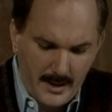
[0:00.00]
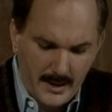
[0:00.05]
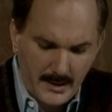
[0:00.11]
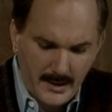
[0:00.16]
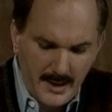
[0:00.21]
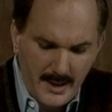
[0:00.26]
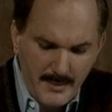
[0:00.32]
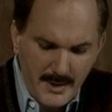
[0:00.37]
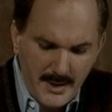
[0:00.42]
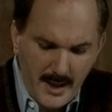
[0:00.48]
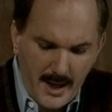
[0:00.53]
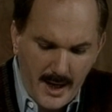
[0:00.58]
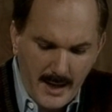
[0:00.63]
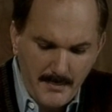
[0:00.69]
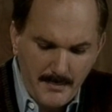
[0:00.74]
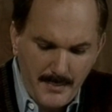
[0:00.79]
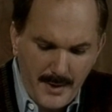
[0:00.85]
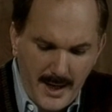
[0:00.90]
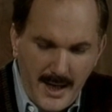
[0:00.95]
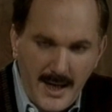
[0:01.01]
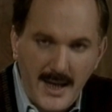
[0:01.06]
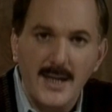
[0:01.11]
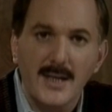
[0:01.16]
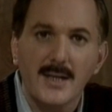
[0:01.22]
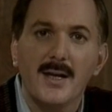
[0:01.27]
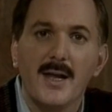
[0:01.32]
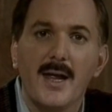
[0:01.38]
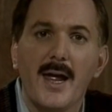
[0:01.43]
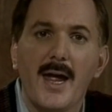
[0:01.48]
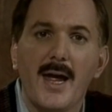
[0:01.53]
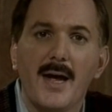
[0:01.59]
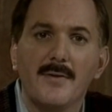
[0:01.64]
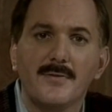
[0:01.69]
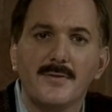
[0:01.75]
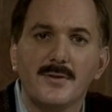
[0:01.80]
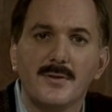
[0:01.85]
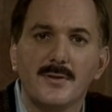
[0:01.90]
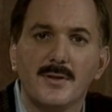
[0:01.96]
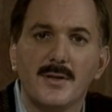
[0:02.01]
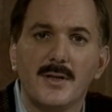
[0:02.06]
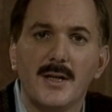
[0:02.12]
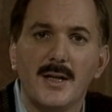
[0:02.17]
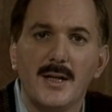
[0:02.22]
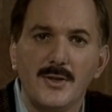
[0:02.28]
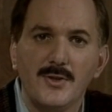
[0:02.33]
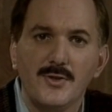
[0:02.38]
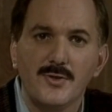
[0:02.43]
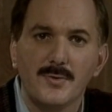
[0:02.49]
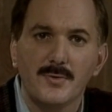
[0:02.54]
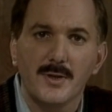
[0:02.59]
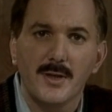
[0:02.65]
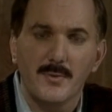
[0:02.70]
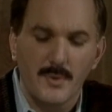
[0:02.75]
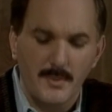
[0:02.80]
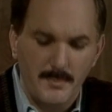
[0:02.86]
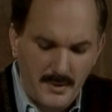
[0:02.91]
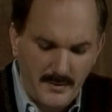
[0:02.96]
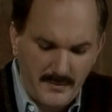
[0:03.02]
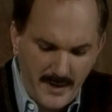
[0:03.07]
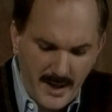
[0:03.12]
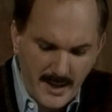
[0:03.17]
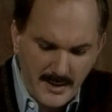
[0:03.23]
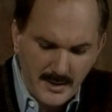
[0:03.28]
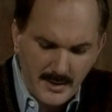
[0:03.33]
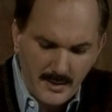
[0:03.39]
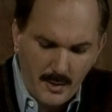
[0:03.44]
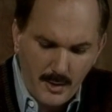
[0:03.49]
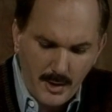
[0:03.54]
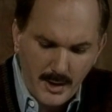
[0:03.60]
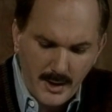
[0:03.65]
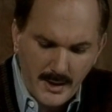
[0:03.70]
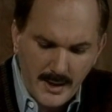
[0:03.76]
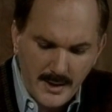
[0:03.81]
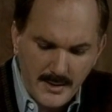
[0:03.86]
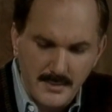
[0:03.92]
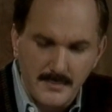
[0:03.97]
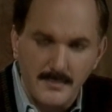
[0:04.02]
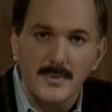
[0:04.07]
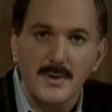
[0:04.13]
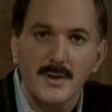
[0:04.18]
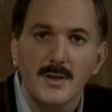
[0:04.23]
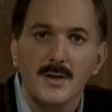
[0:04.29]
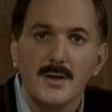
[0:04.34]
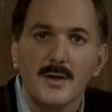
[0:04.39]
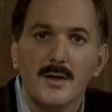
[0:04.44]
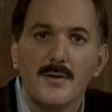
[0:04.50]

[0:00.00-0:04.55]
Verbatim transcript: A limit on pain after injury would prevent an organism